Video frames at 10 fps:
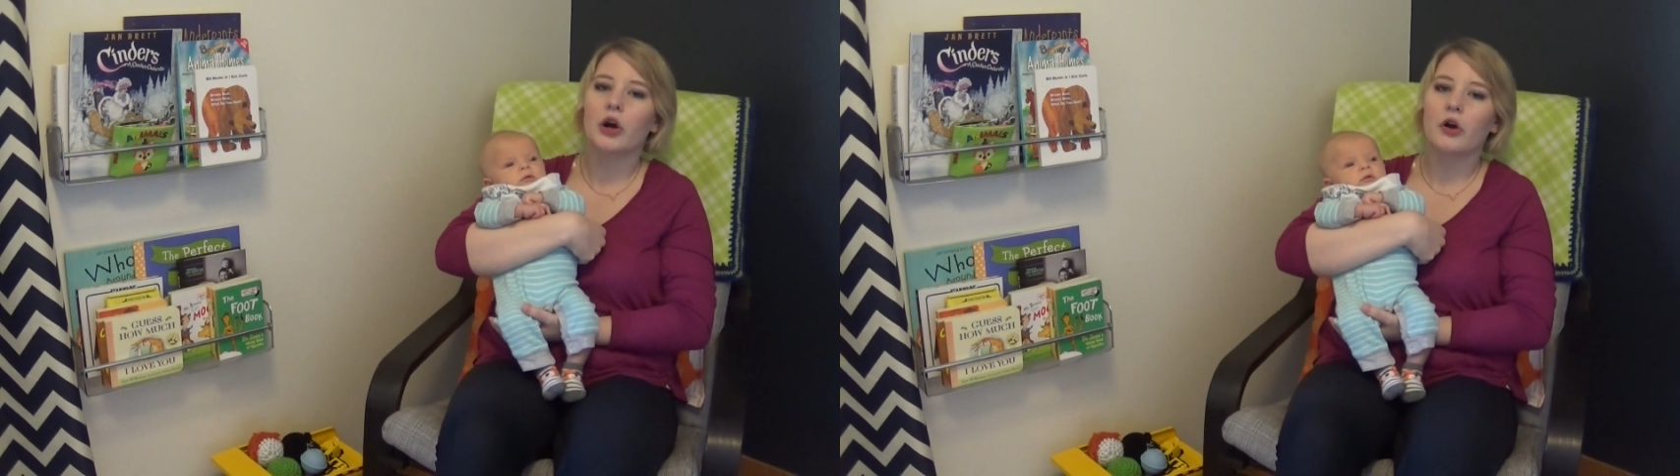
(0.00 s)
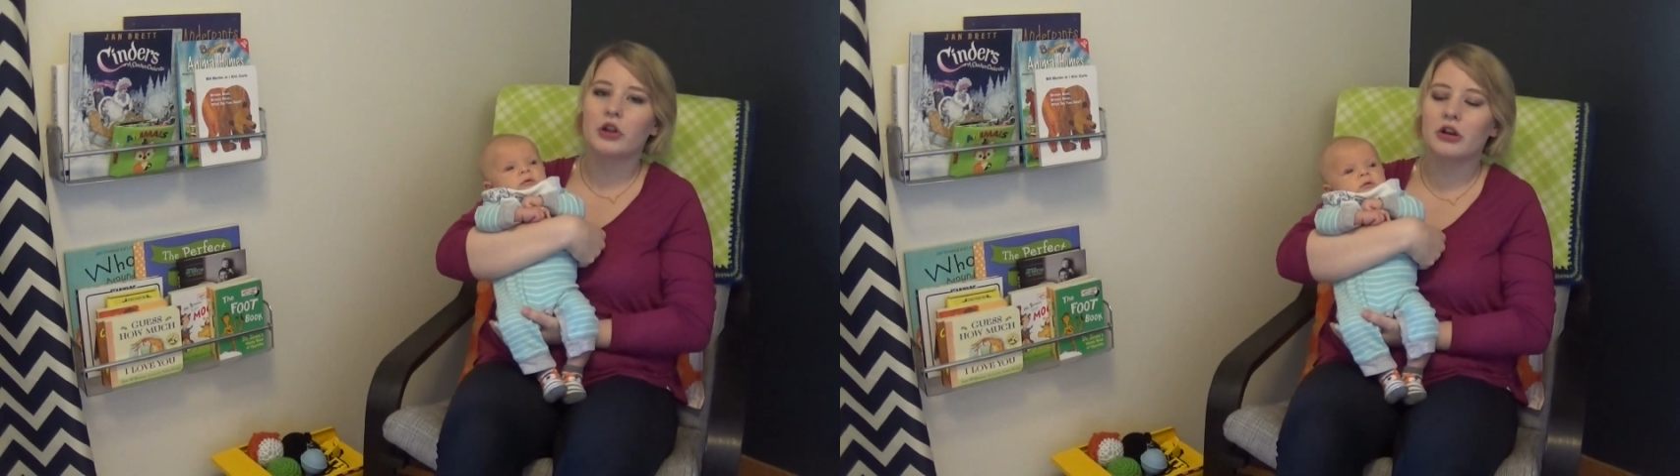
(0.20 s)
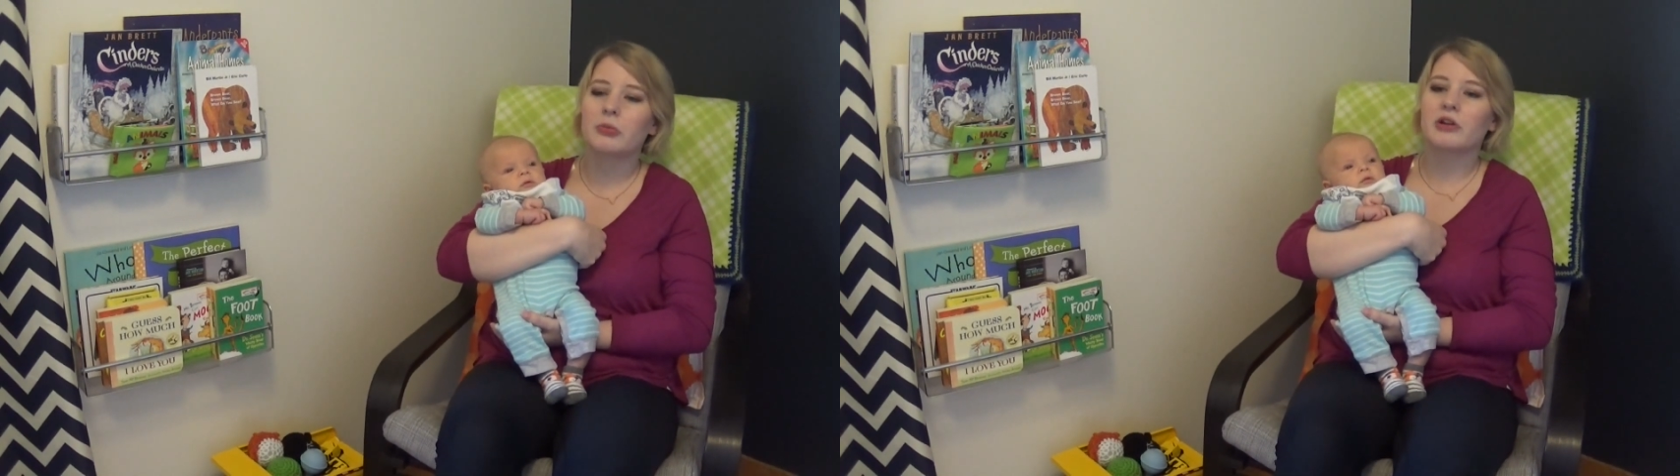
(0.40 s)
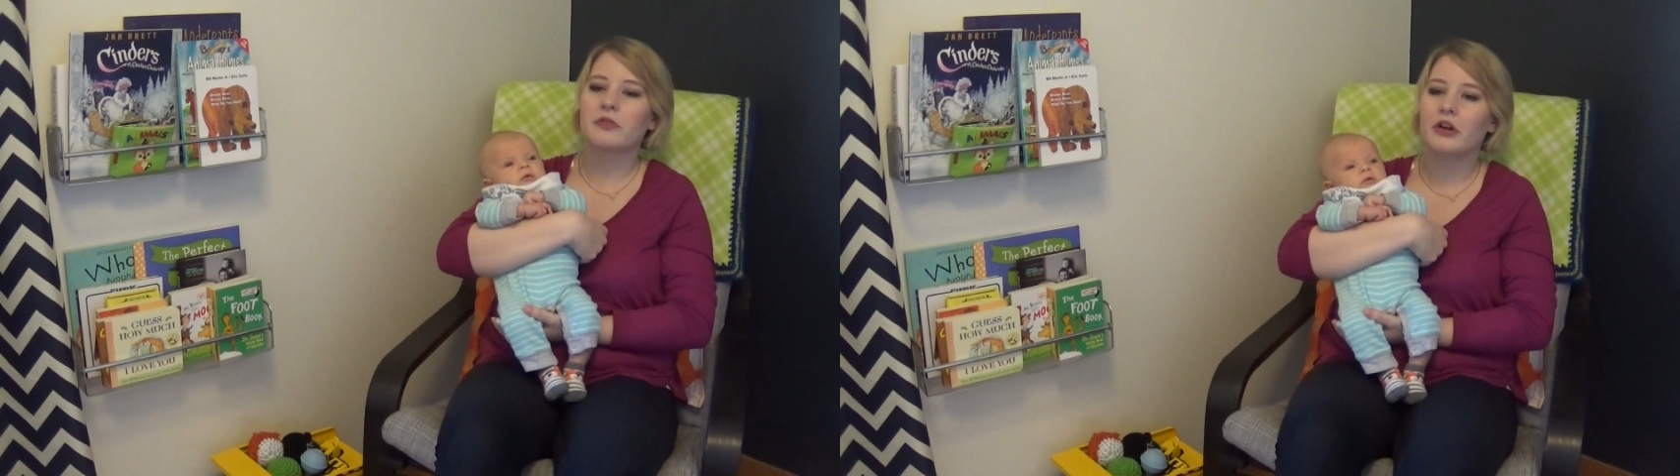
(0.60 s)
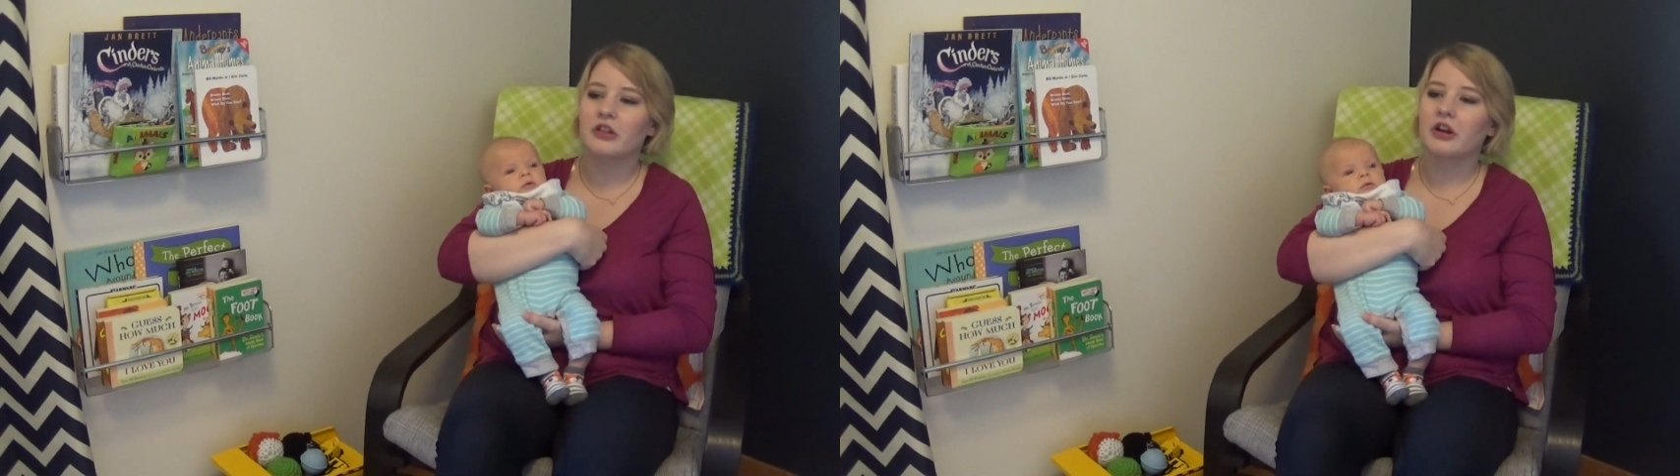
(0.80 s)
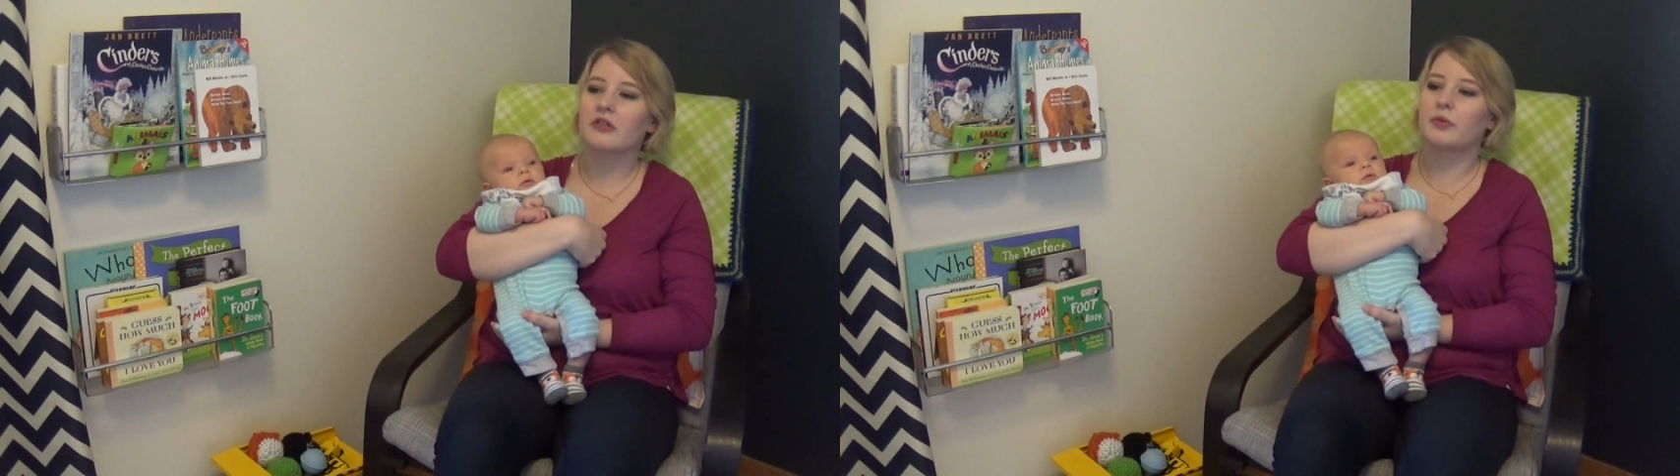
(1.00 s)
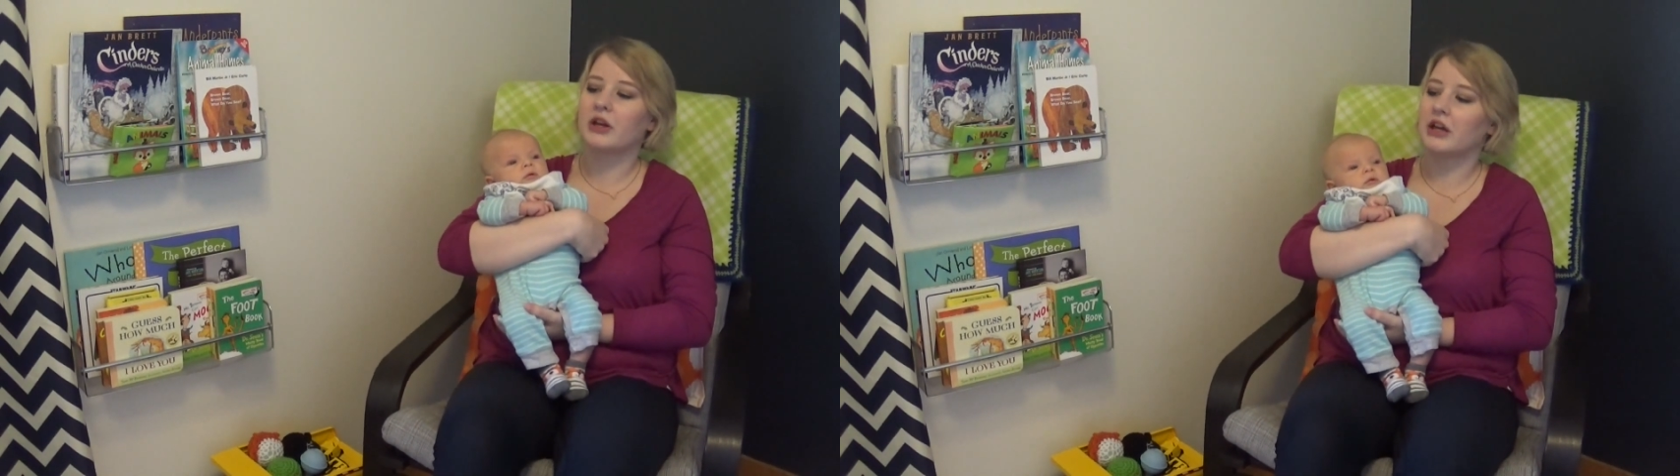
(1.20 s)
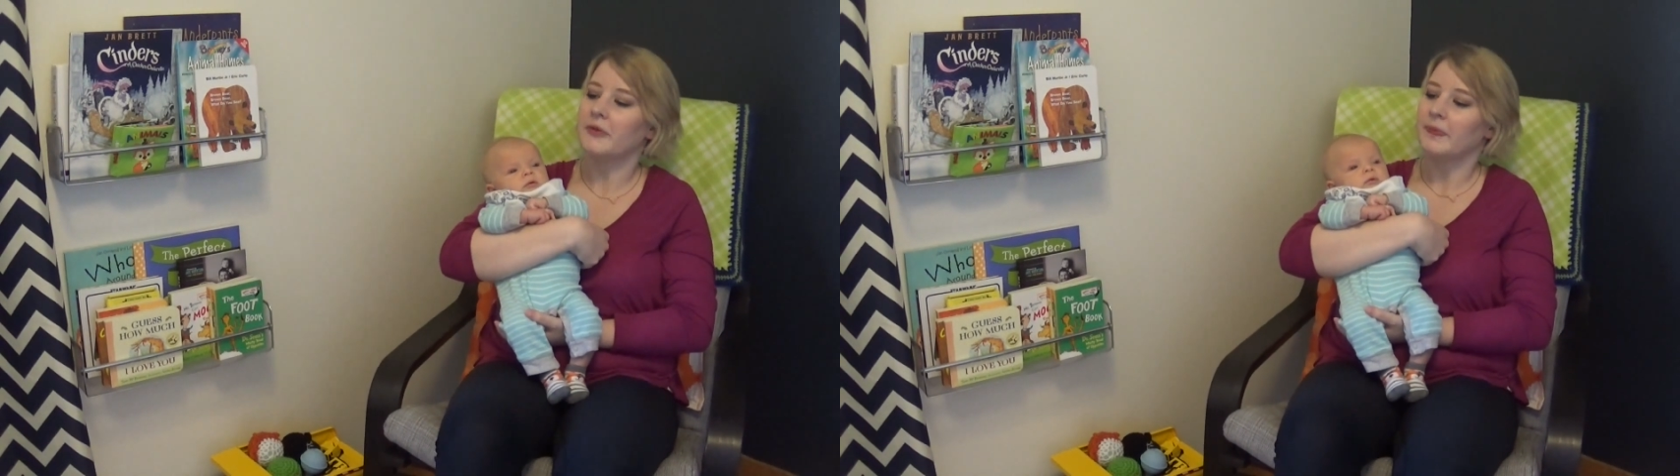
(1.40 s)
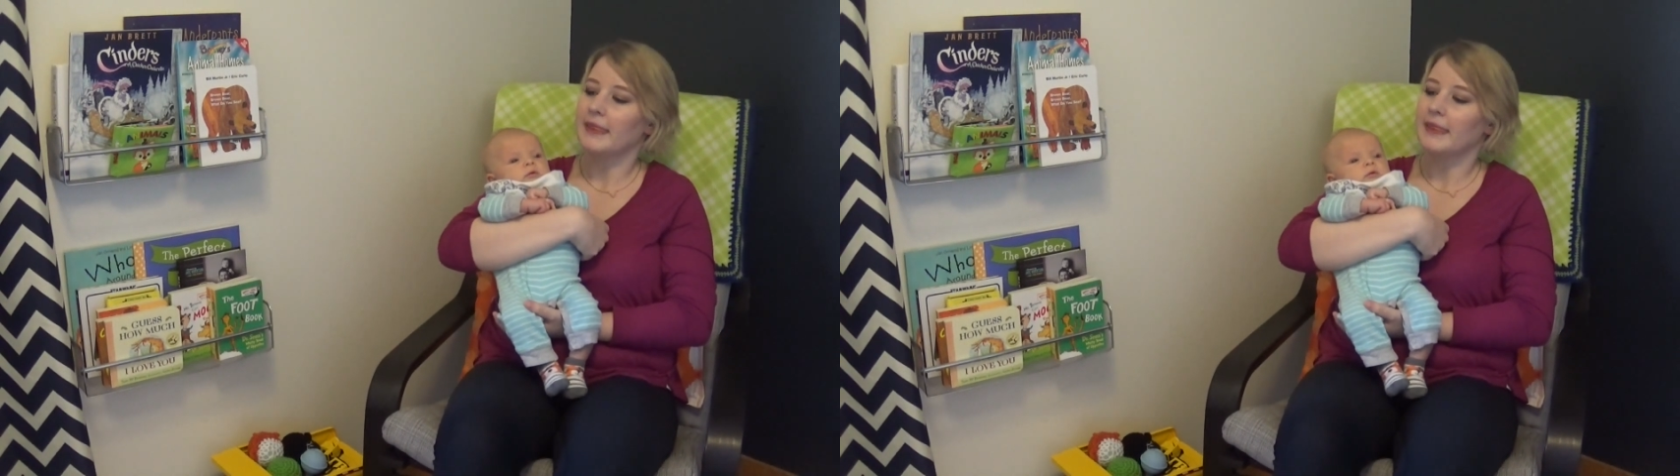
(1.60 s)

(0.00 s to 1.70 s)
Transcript: will go a little bit further if we